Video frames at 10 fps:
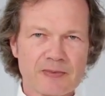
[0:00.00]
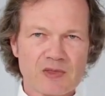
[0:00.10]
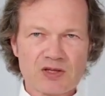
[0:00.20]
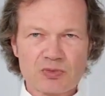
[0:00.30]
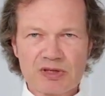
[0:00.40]

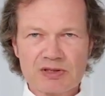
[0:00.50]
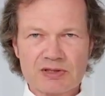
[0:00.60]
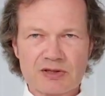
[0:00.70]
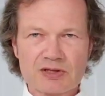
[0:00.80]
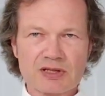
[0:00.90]
This
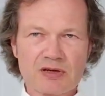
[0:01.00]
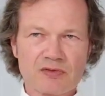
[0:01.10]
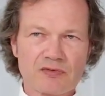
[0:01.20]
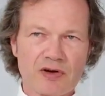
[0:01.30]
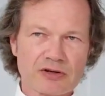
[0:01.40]
means the
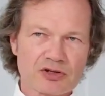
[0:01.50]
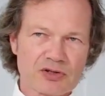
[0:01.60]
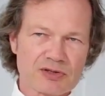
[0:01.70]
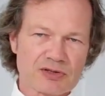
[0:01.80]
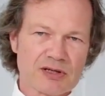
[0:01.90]
safety
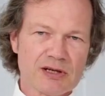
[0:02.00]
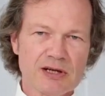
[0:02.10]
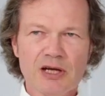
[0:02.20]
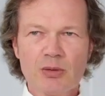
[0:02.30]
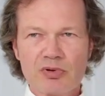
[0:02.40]
functions,
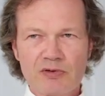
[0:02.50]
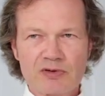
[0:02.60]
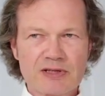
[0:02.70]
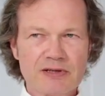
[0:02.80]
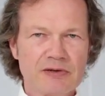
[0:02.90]

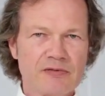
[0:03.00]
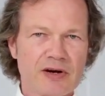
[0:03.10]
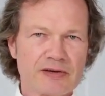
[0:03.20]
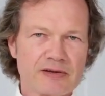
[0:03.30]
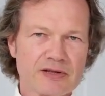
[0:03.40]
previously
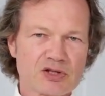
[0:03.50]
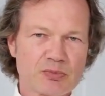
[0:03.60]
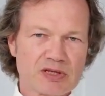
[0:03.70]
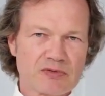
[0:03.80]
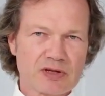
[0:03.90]
defined in the
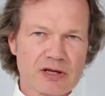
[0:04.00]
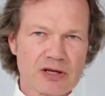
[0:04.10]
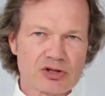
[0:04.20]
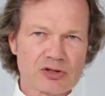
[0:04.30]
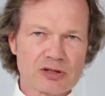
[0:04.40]

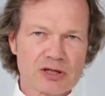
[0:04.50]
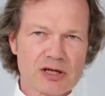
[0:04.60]
specification,